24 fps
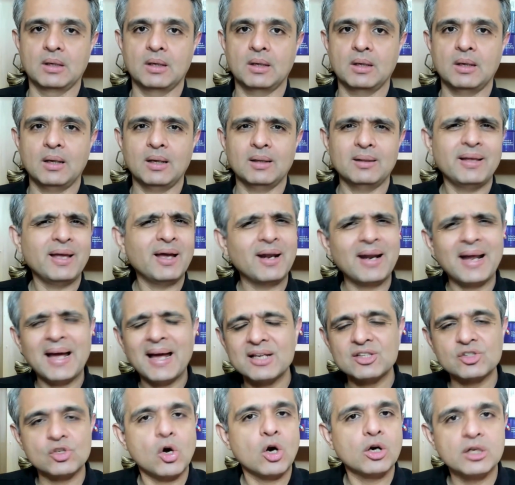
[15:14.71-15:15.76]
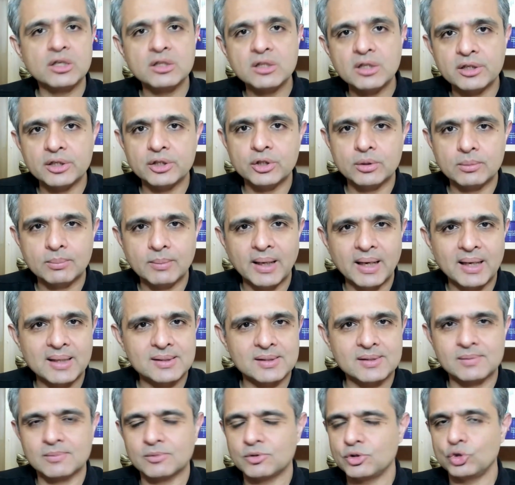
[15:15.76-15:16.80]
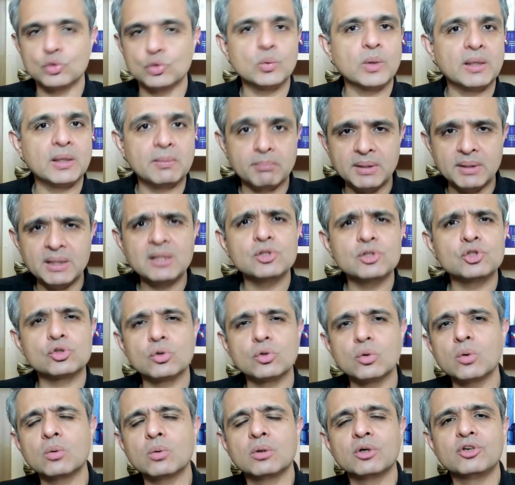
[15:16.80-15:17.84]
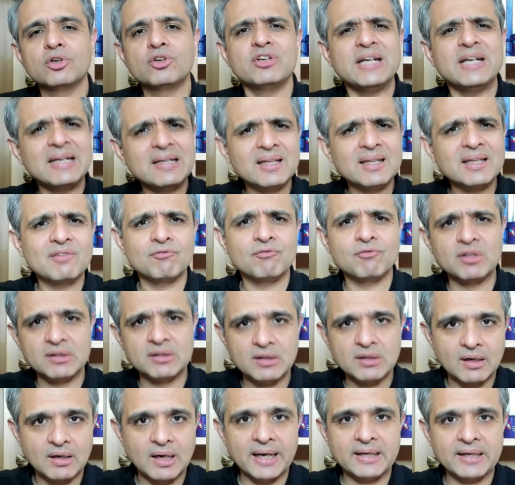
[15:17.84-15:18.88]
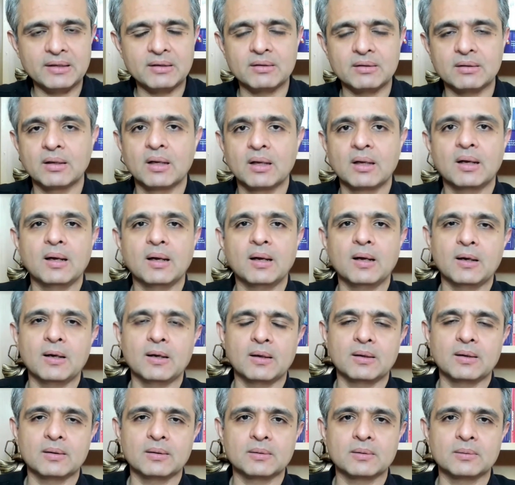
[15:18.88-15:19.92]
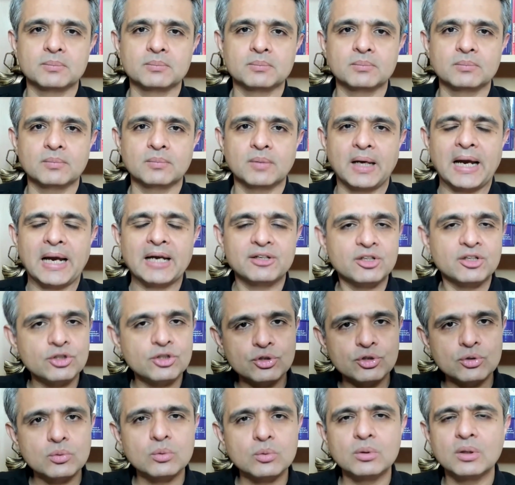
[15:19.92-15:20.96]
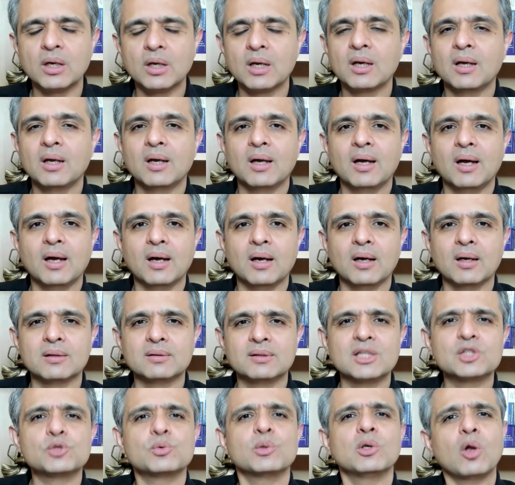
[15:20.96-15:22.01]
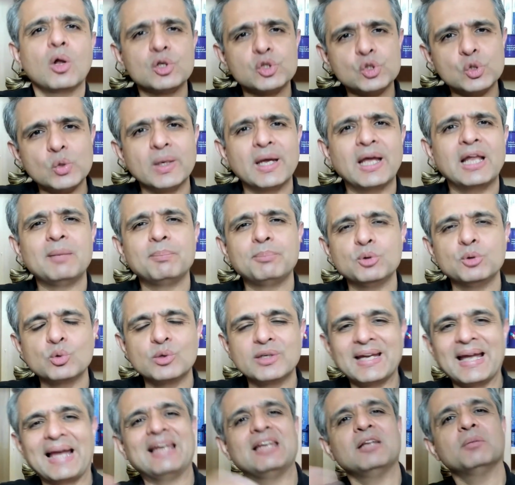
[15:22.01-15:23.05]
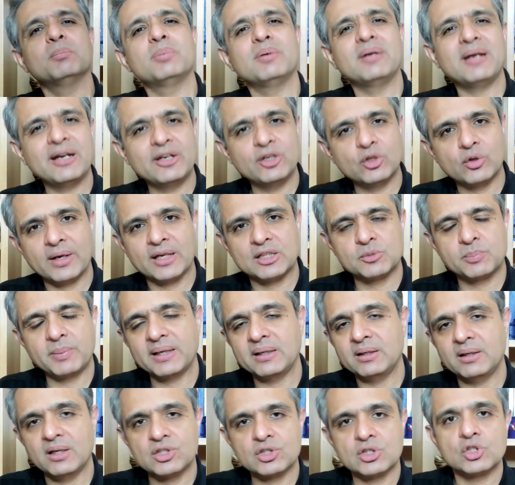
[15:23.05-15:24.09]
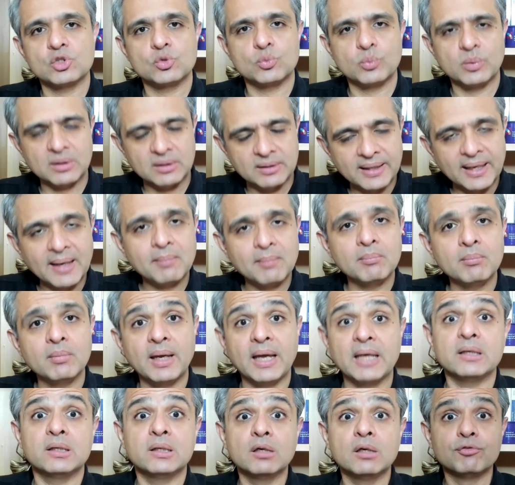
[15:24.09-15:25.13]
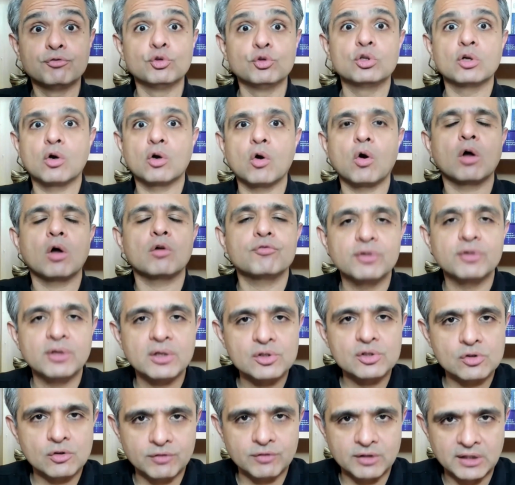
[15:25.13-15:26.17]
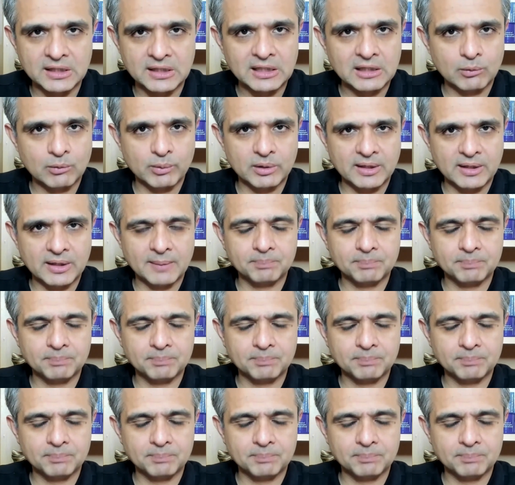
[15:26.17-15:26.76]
They're as ordinary as you and me. So treat them with the right attitude. This will also help you calibrate your expectations with them and give you the confidence of dealing with them.